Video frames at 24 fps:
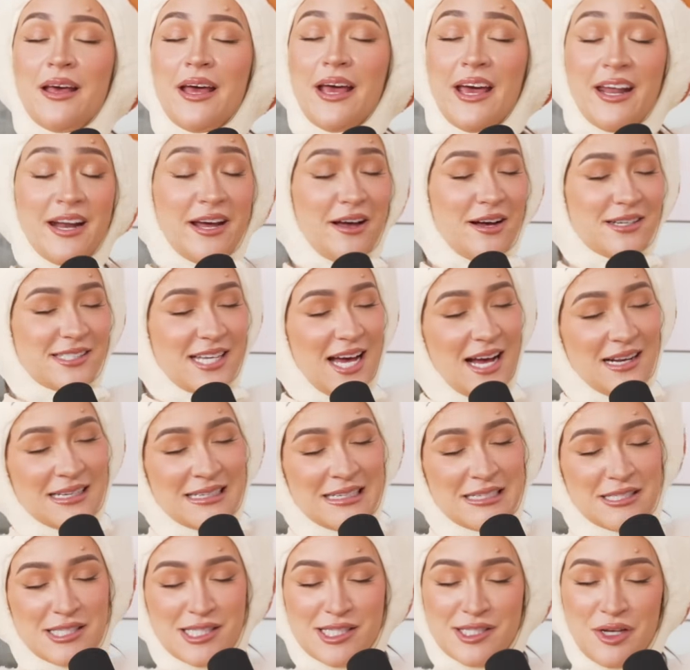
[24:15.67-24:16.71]
And I got tagged in
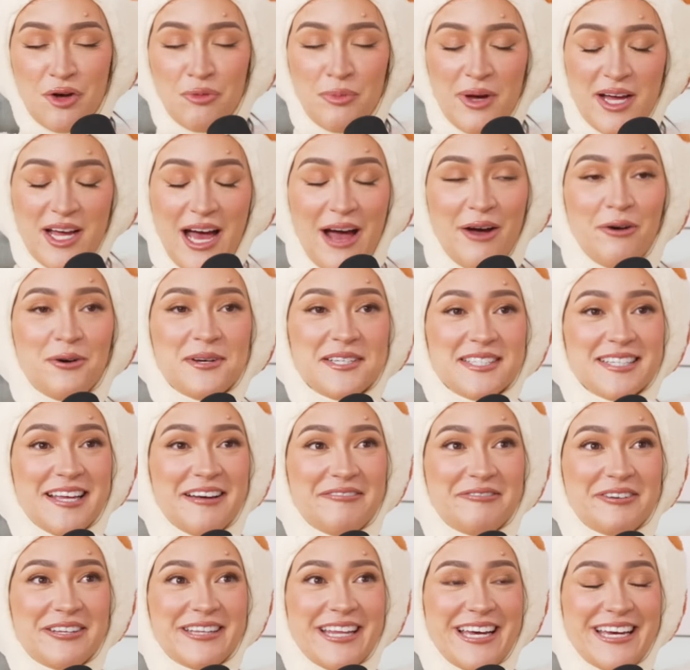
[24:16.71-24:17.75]
it so much. I always
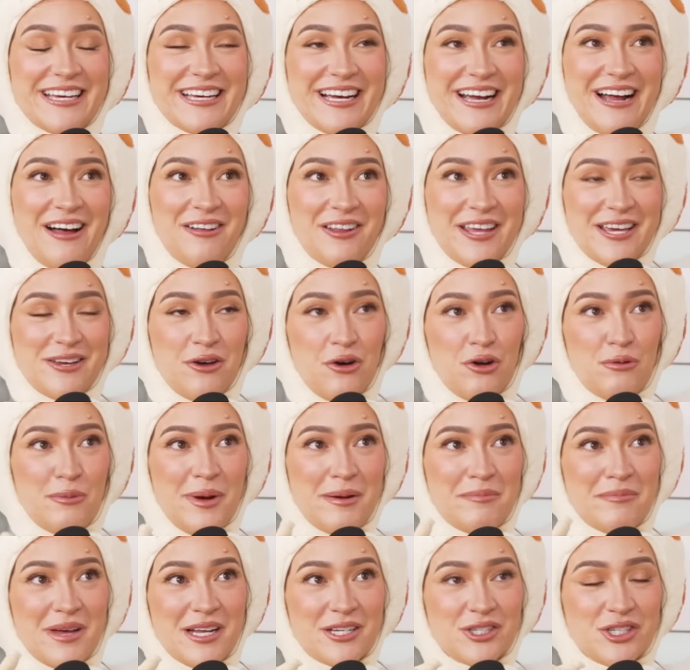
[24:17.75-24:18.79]
love when like, I'll like go to my
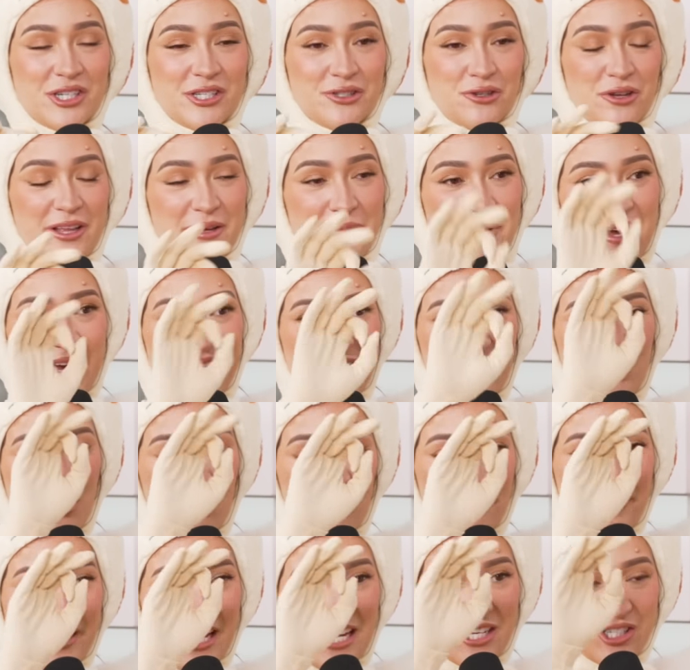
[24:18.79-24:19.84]
mentions or like my
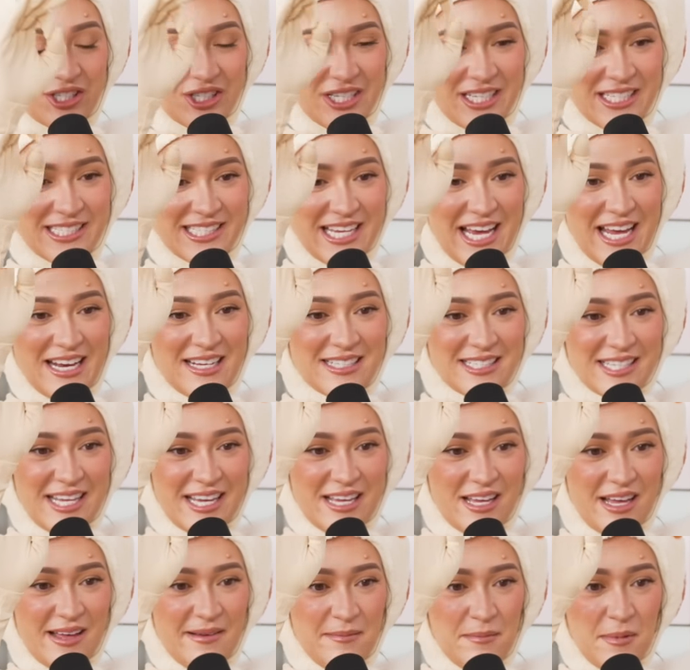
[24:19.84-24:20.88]
notifications and it's
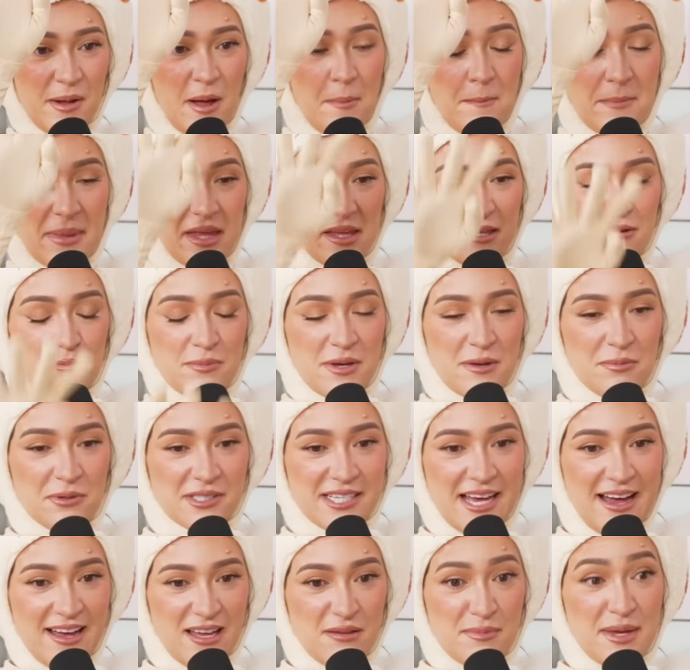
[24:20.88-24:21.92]
like a million people
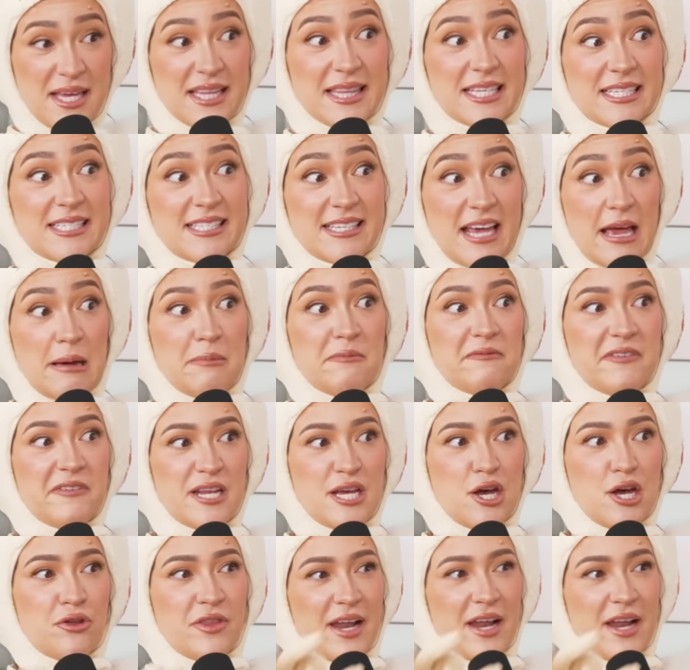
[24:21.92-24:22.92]
tagging me in the same video yeah.